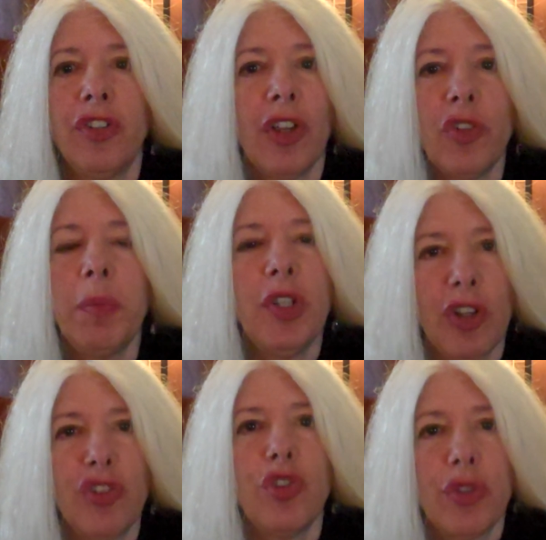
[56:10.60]
Just
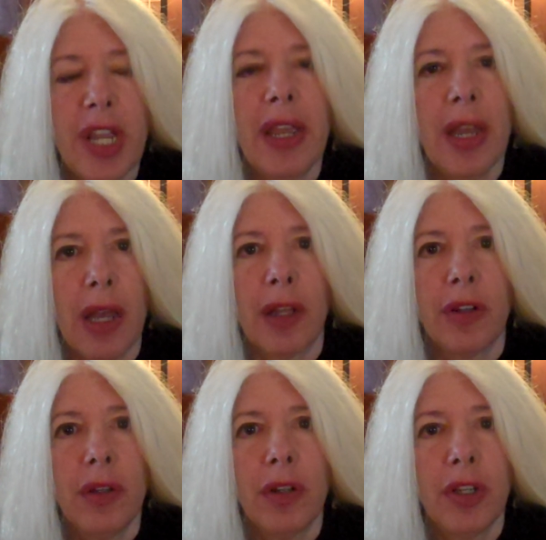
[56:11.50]
because you
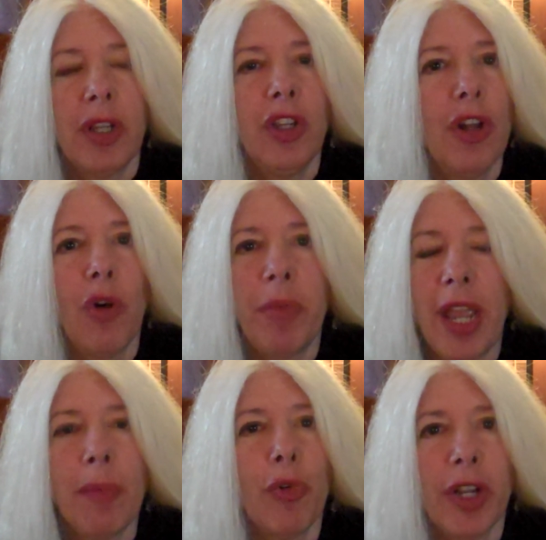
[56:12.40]
can,
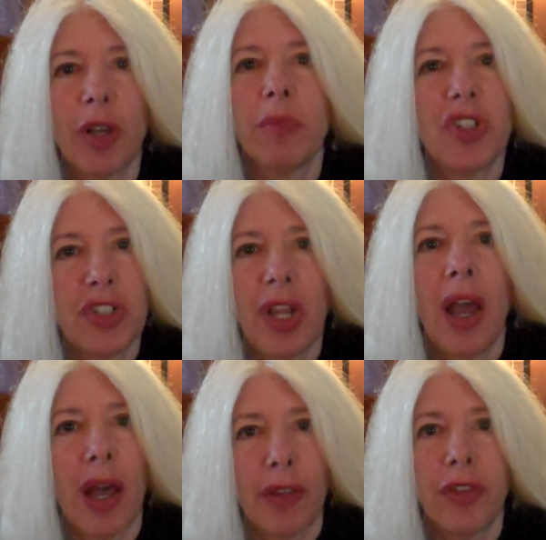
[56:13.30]
papering them to
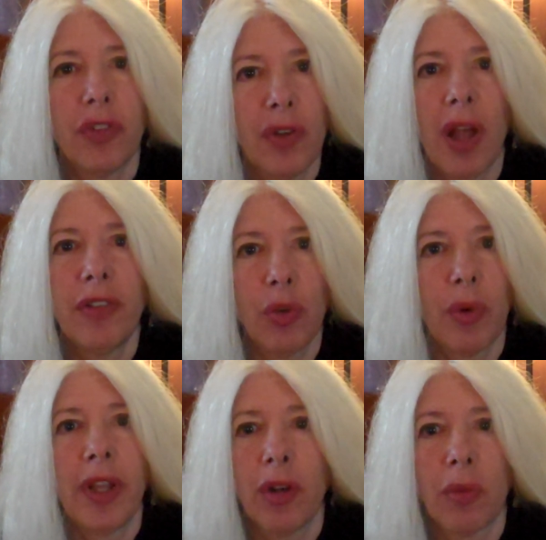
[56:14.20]
death is not the
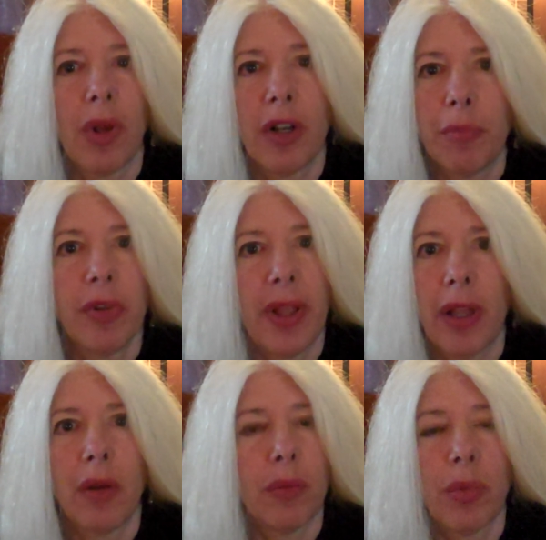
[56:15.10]
way to
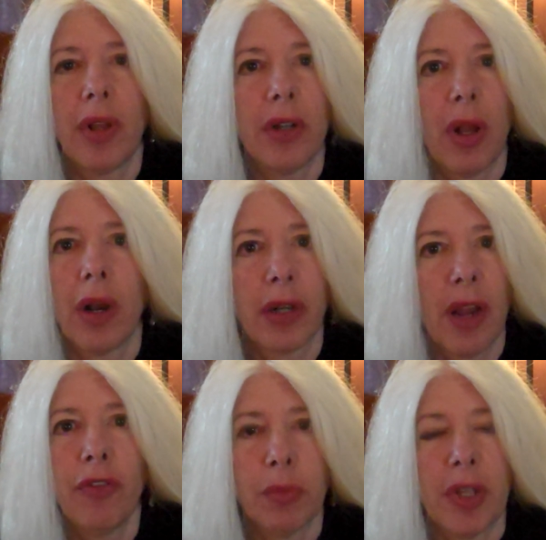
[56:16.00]
run our
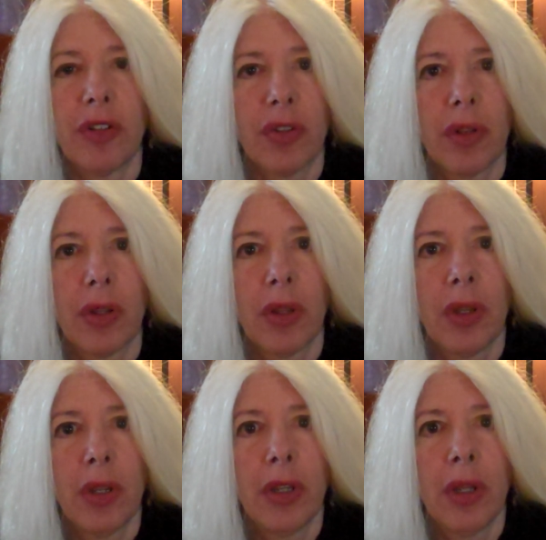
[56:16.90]
government.
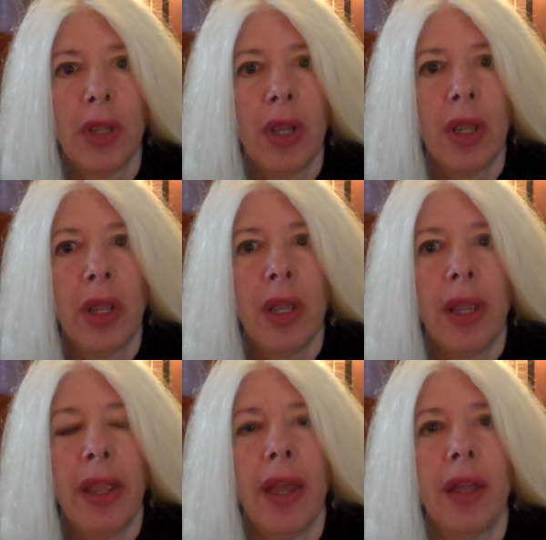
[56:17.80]

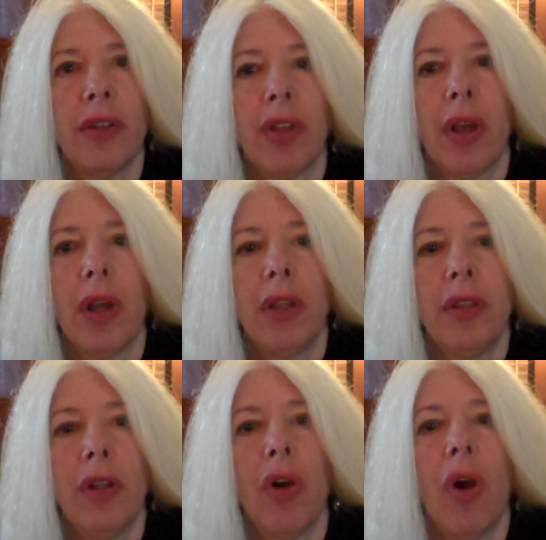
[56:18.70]
And,
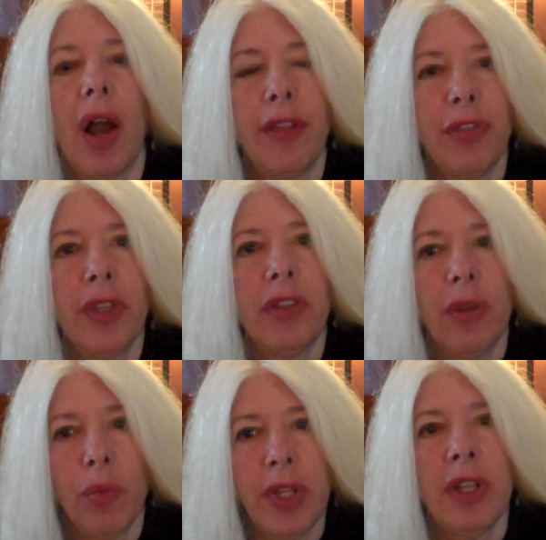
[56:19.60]
I think
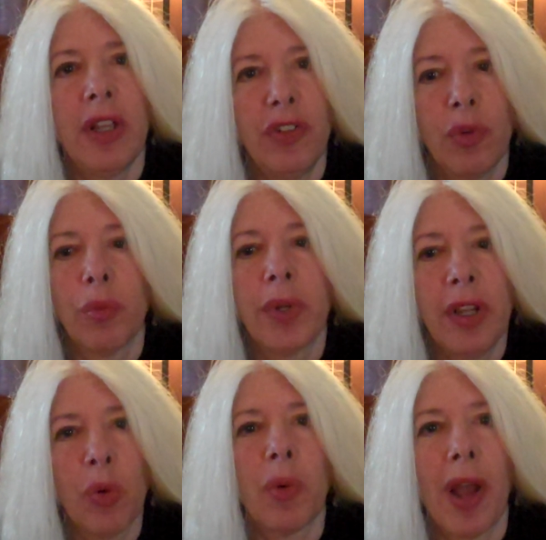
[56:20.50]
that we need to
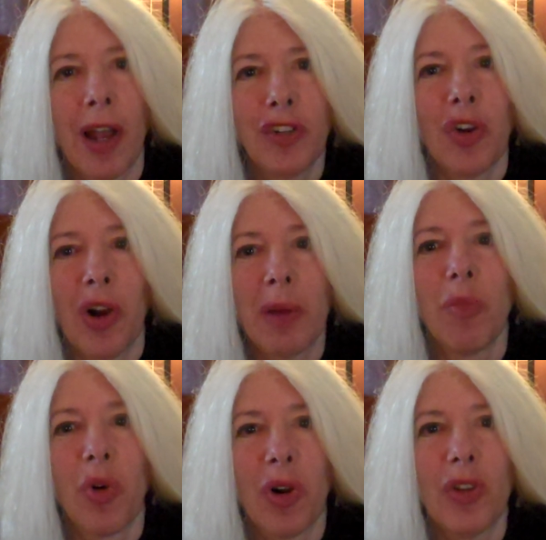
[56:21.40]
re-erect our
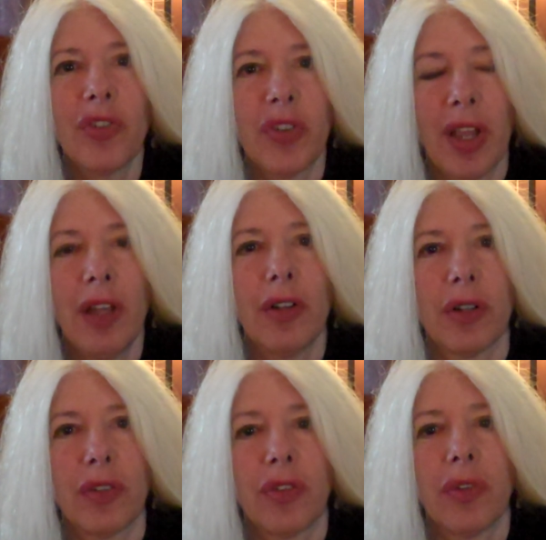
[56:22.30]
moral
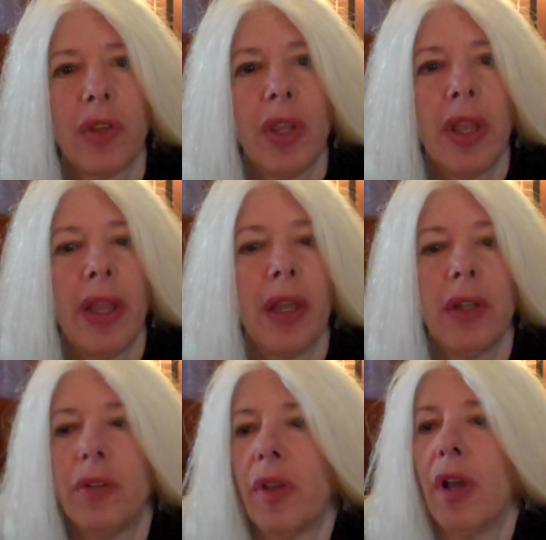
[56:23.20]
standards.
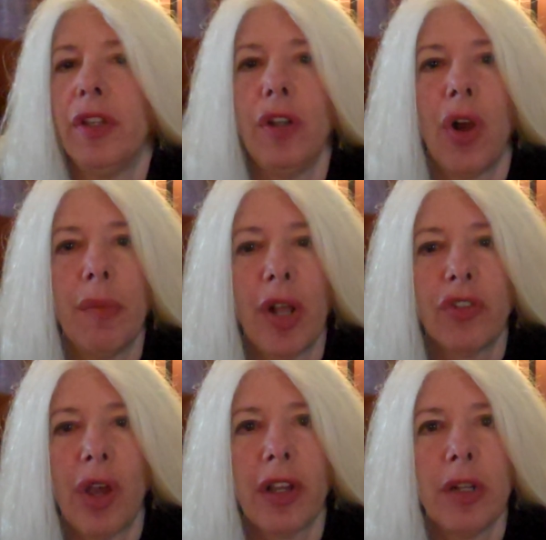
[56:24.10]
And, I'm
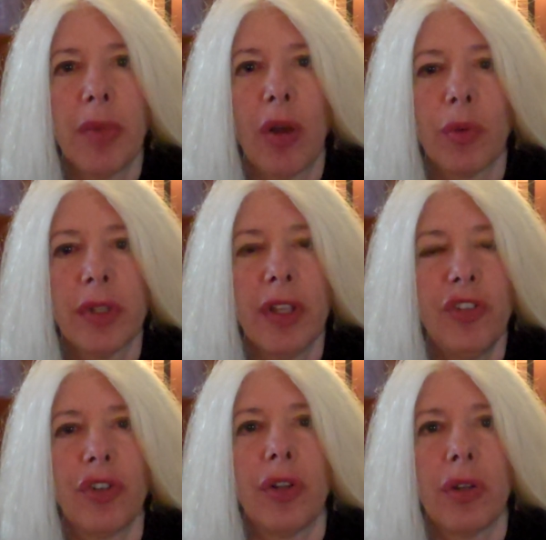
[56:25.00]
not talking about
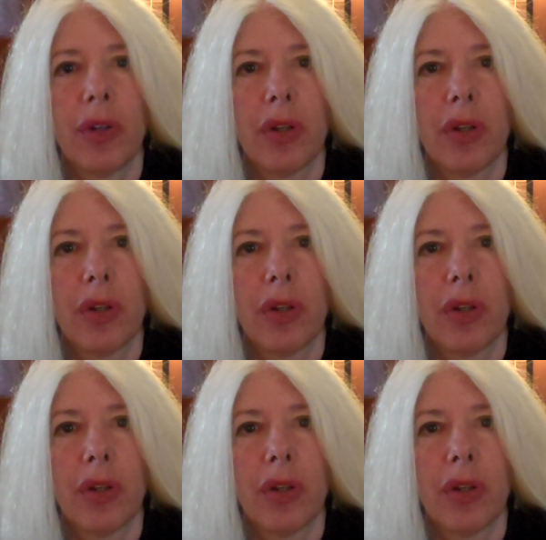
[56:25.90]
religion.